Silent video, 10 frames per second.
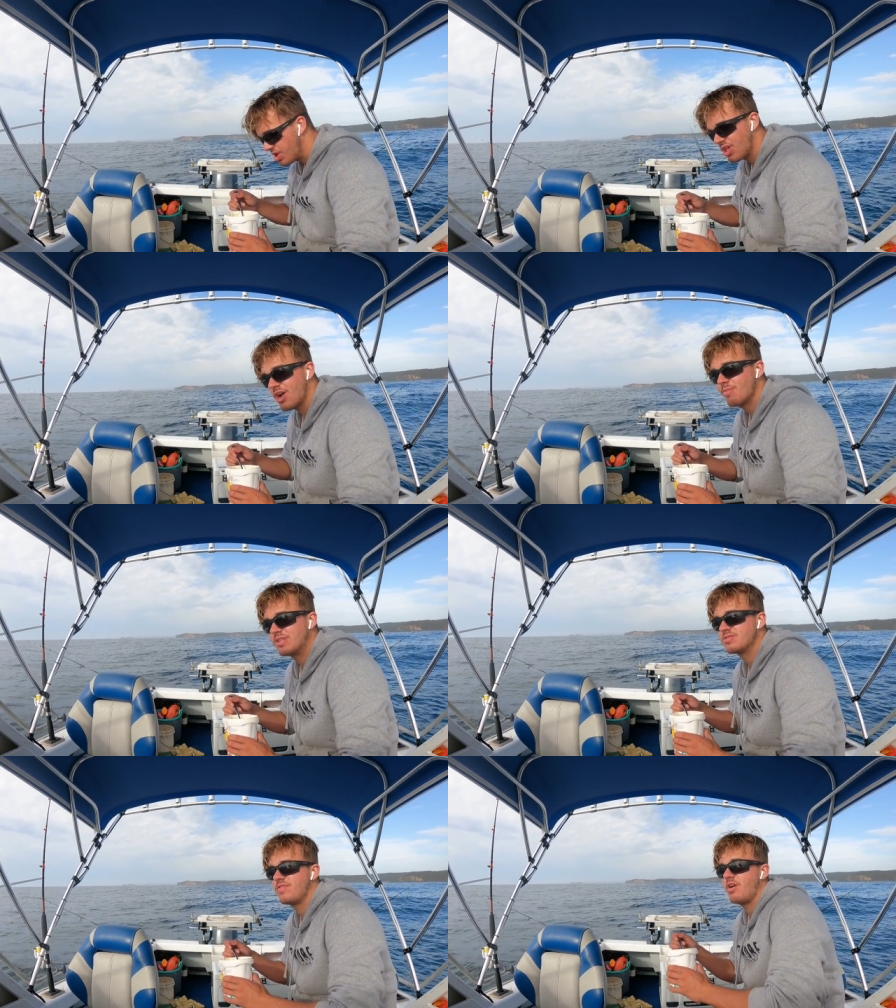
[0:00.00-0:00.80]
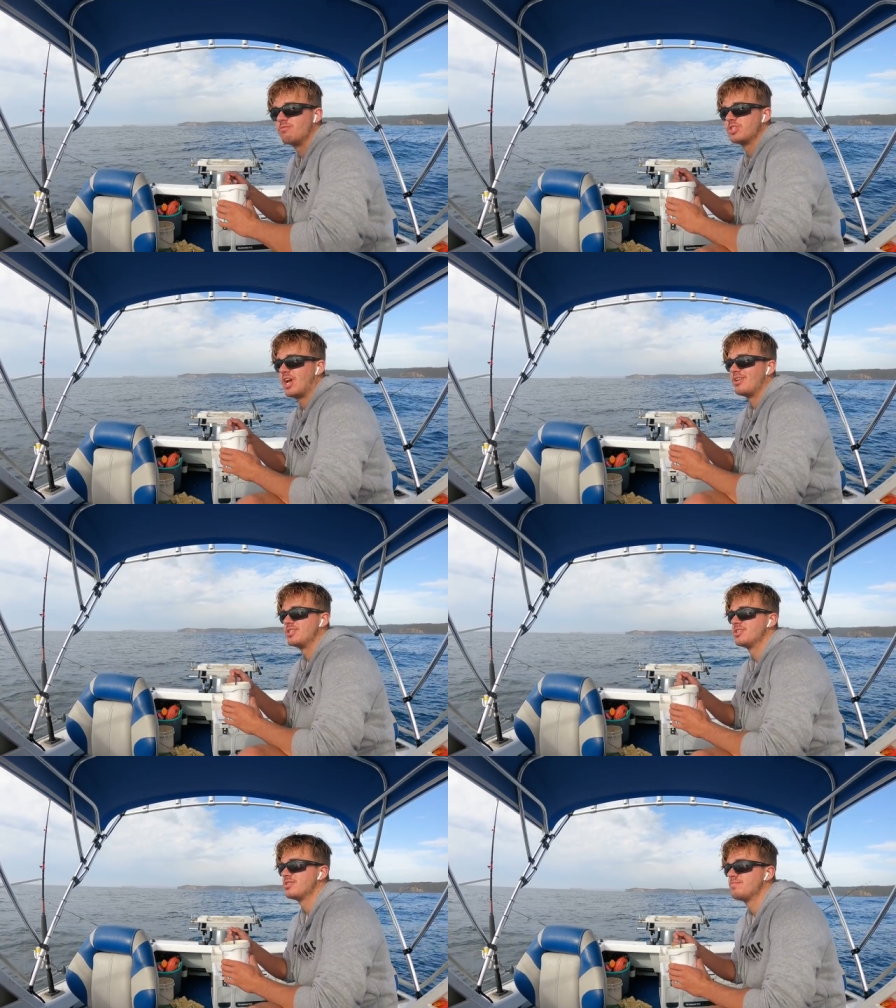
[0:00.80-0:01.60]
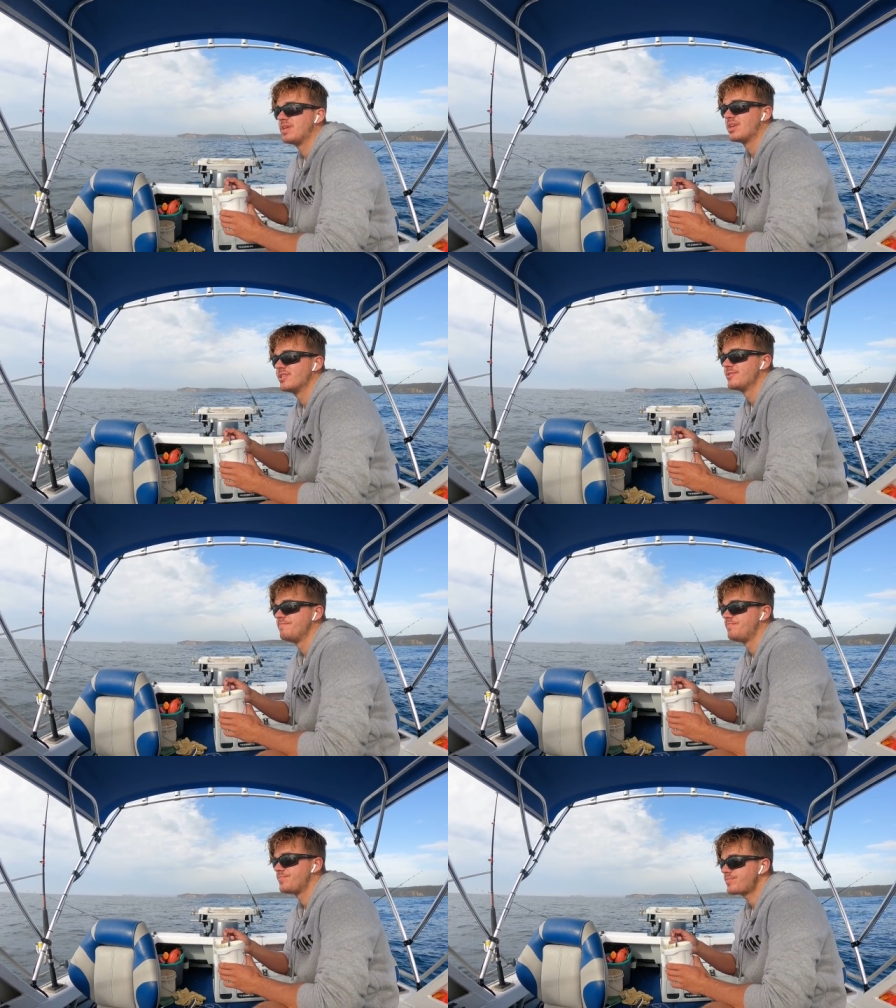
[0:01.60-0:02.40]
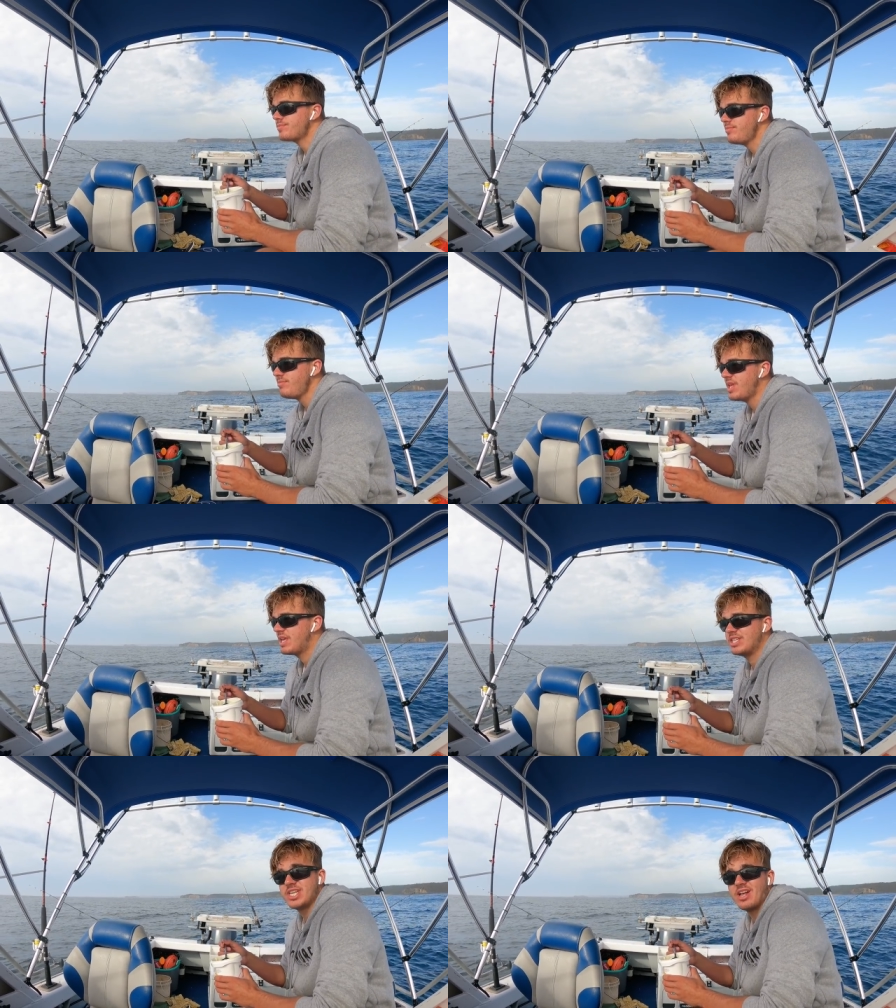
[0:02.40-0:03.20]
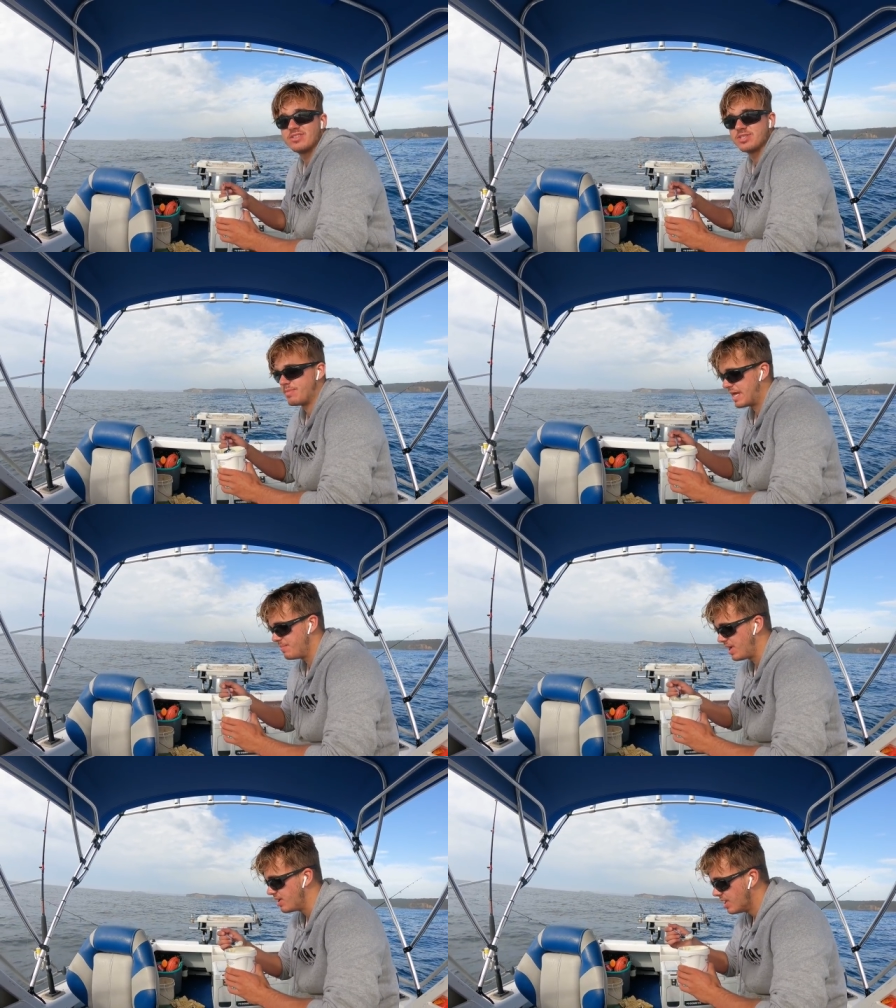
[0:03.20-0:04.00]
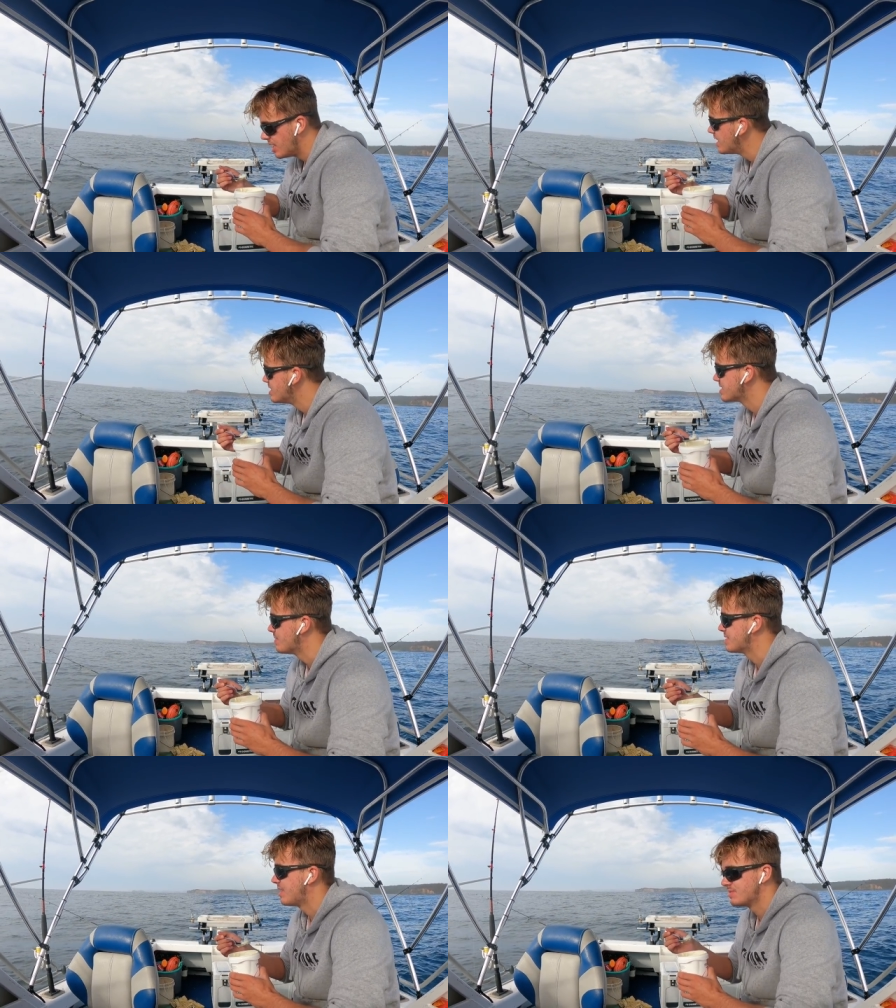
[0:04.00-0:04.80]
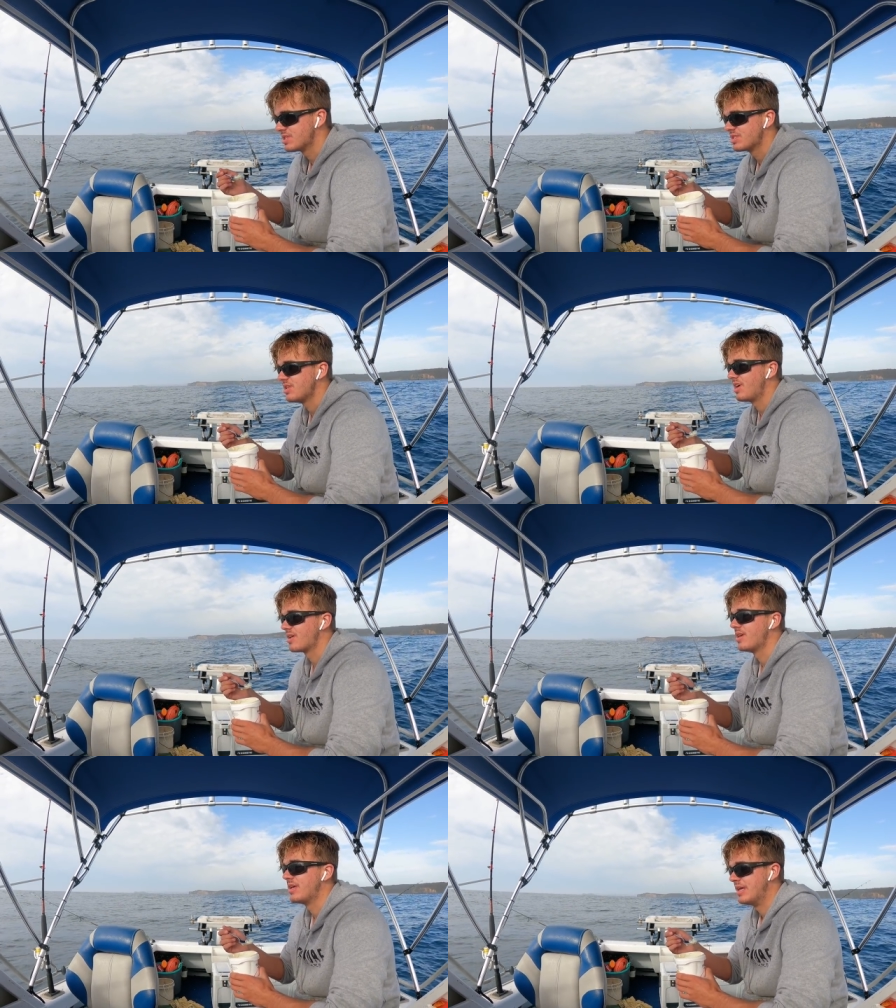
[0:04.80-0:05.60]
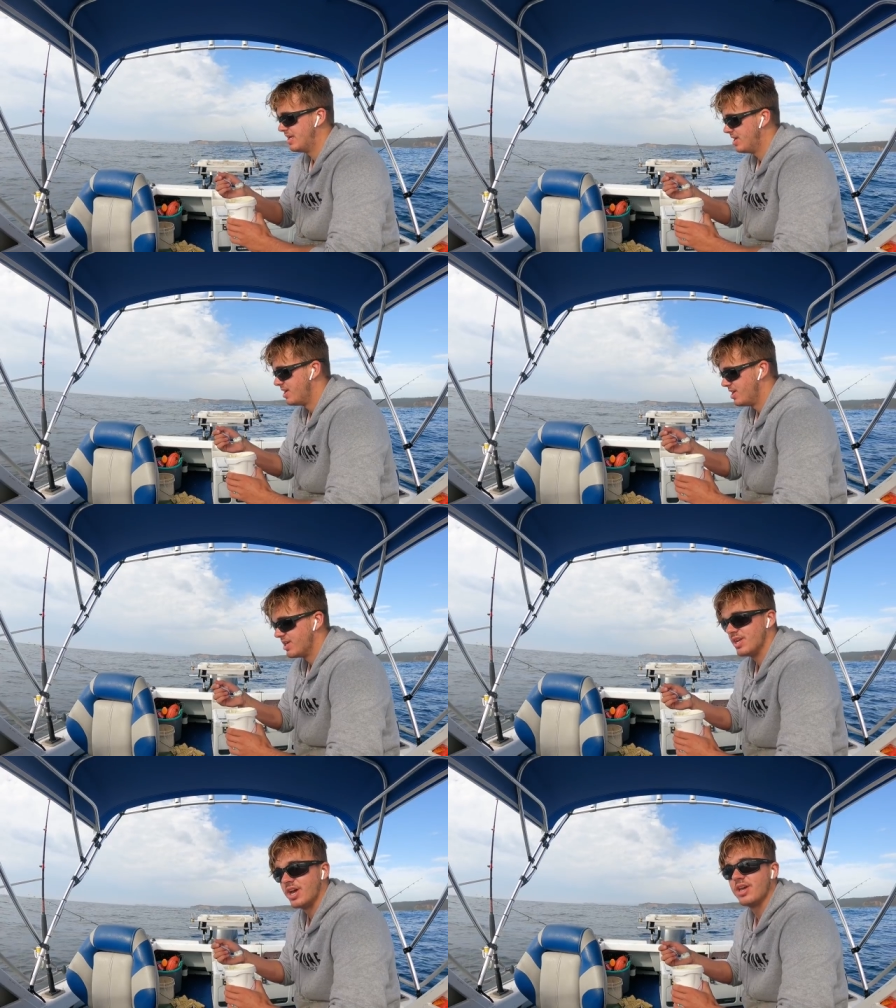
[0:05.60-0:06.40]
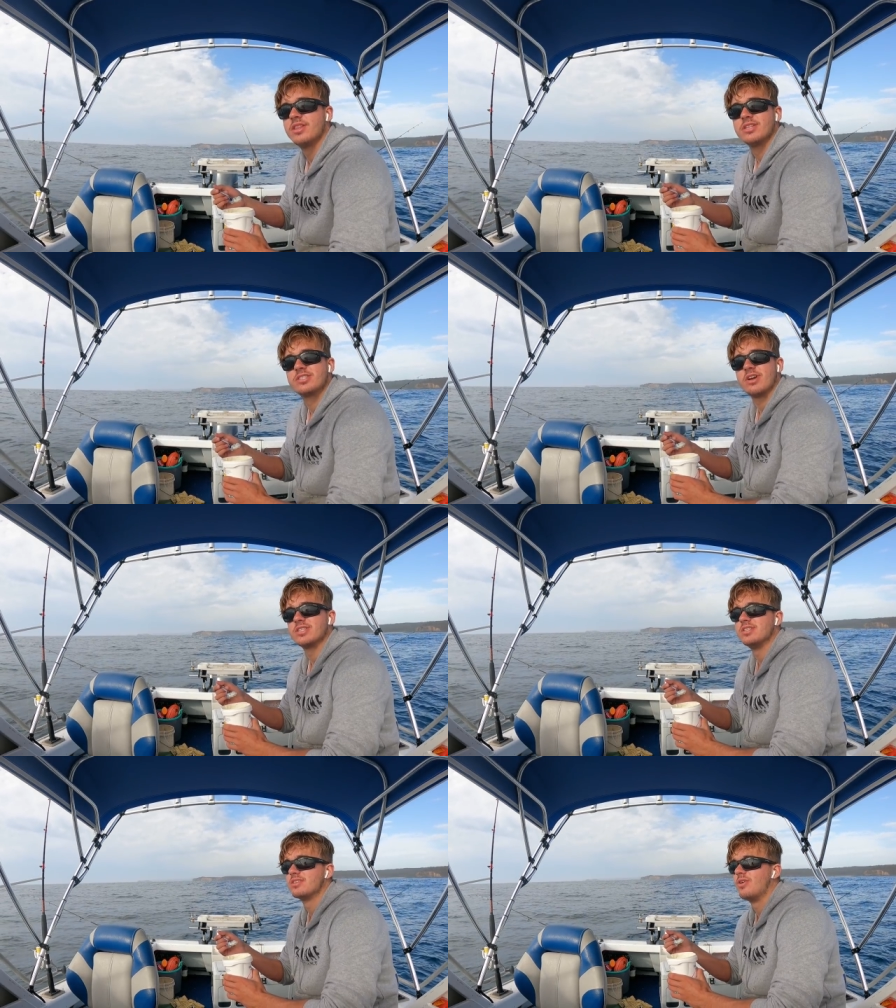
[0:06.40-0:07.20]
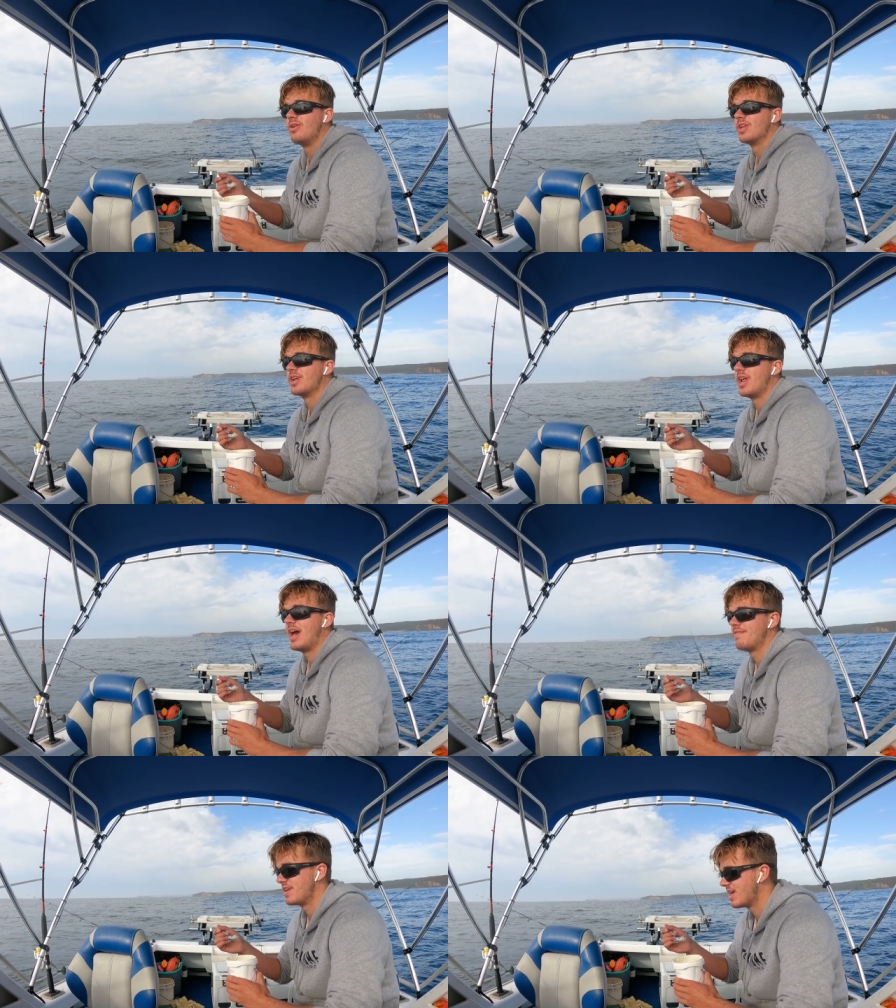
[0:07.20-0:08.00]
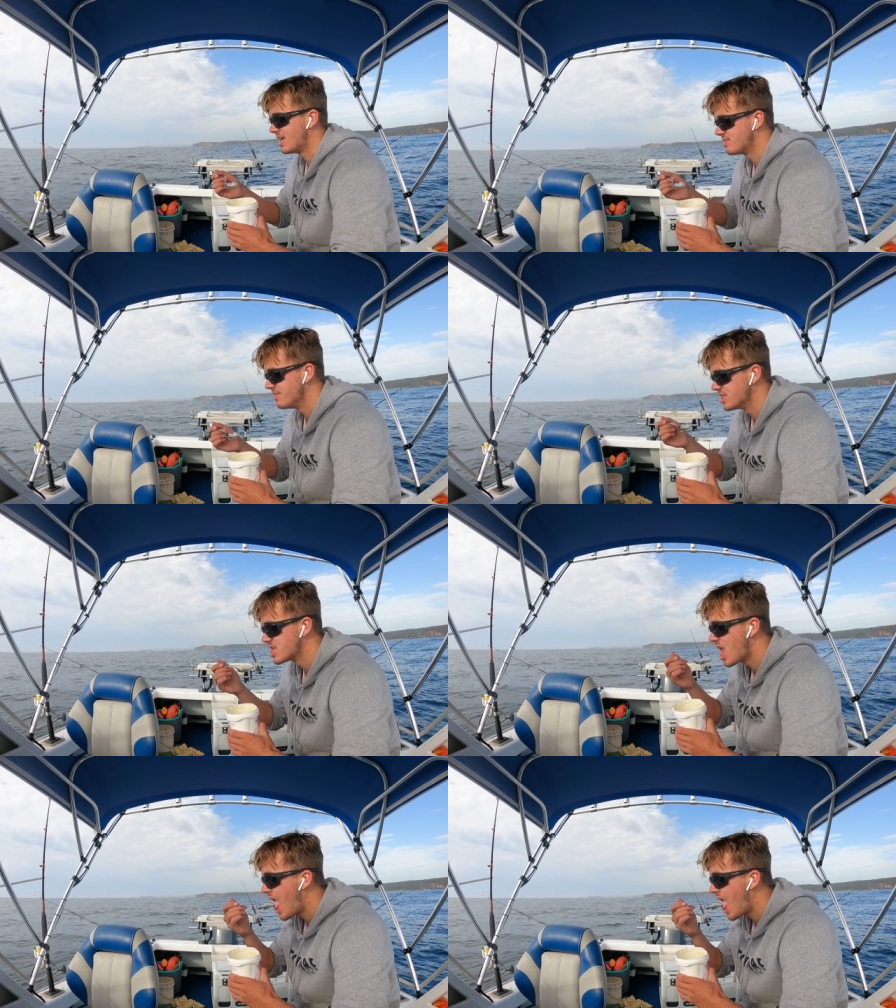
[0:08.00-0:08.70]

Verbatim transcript: I like my survival challenges because it challenges me, but sometimes I just like, you know, the stress is gone. I don't have to catch fish.